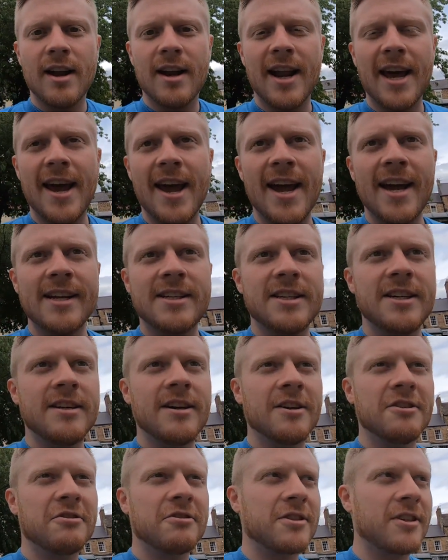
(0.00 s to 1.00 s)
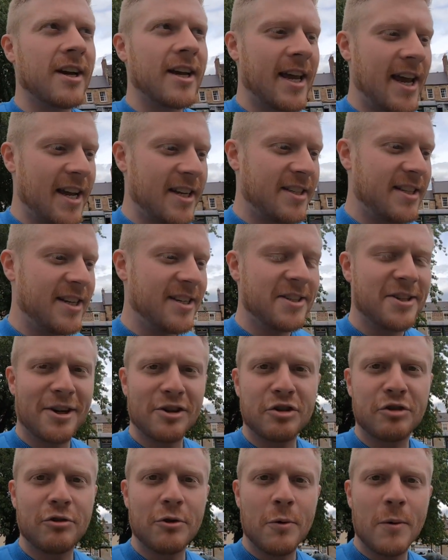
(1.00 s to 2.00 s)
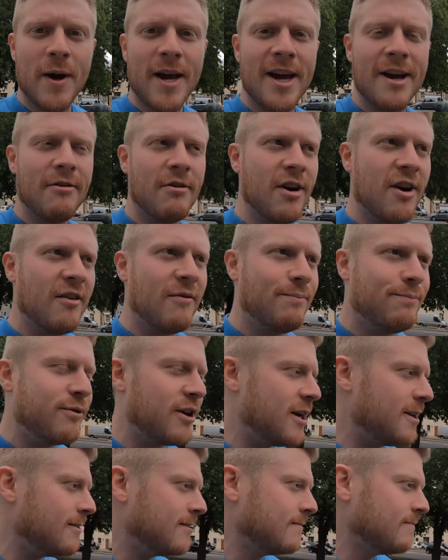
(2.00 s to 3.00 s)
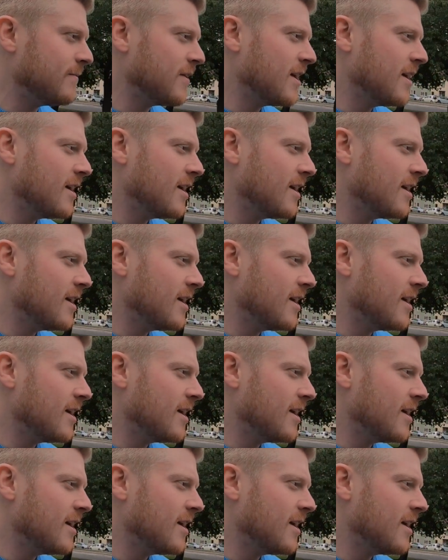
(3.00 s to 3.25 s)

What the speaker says: late 1800s, I guess, the industrial era of Britain,